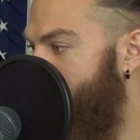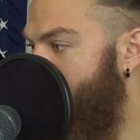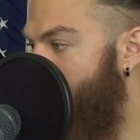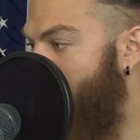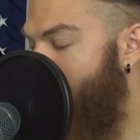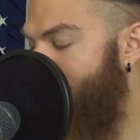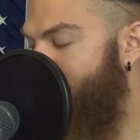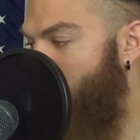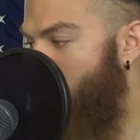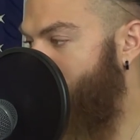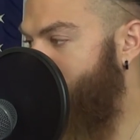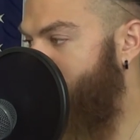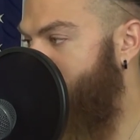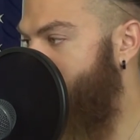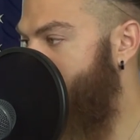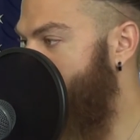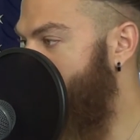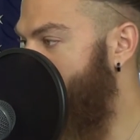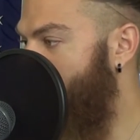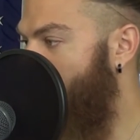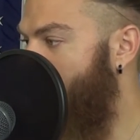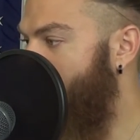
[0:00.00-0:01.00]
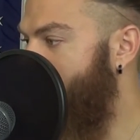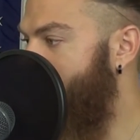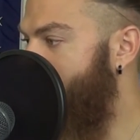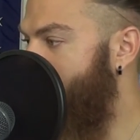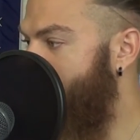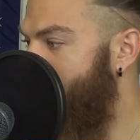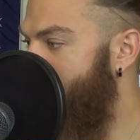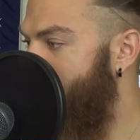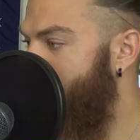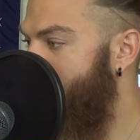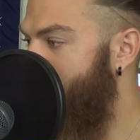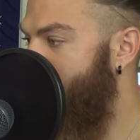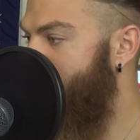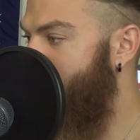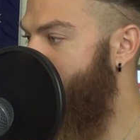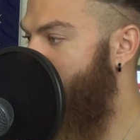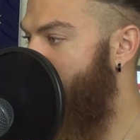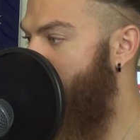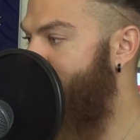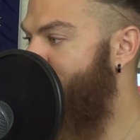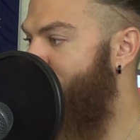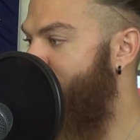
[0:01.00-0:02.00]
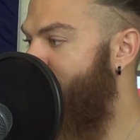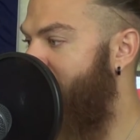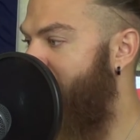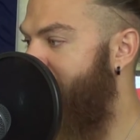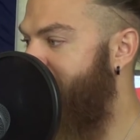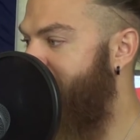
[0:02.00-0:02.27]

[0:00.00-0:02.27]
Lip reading: Yeah, posing is exhausting. Keeping your